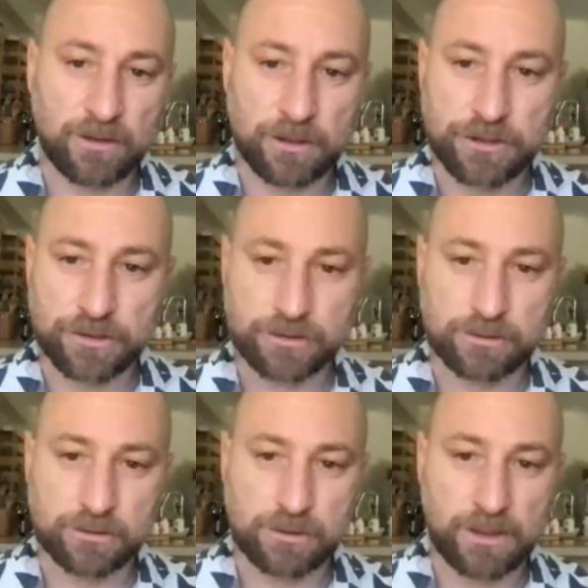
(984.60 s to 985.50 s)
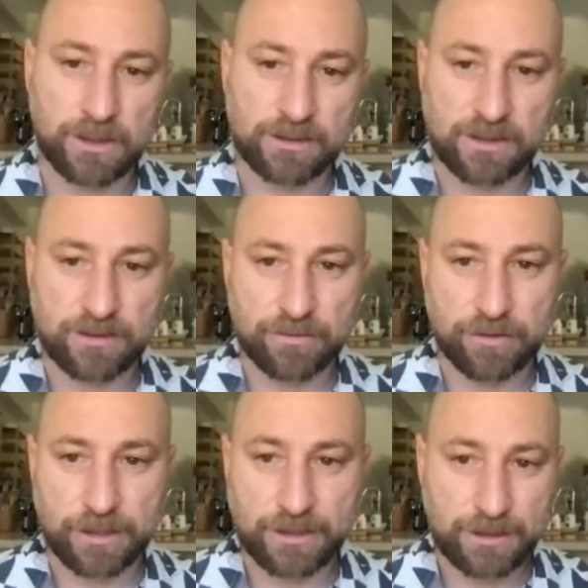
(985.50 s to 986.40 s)
there's obviously a large
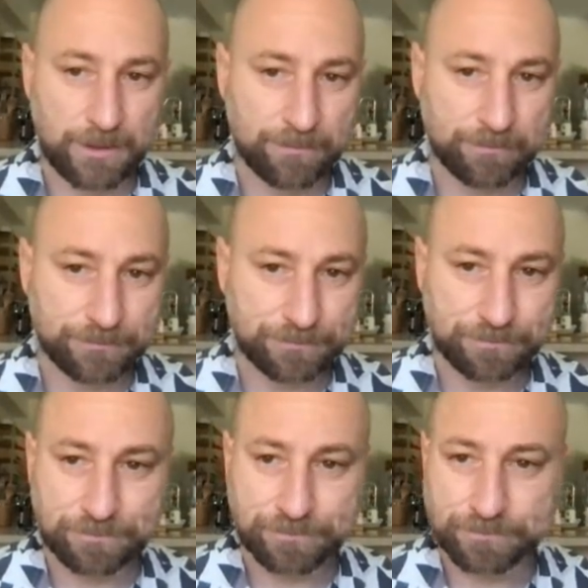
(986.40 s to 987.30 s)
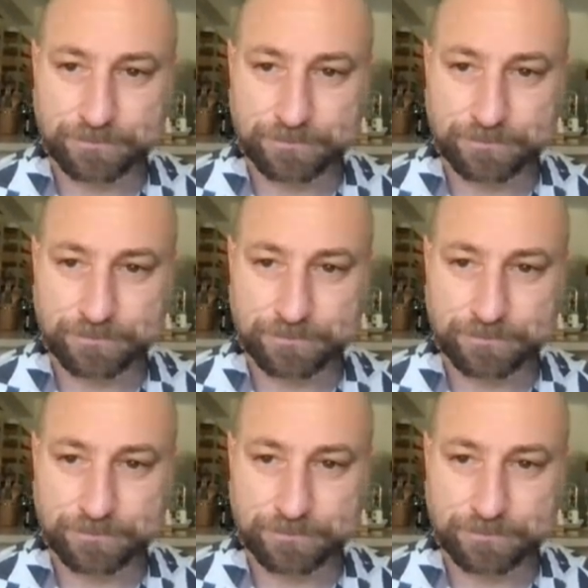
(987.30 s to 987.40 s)
extent of heredity.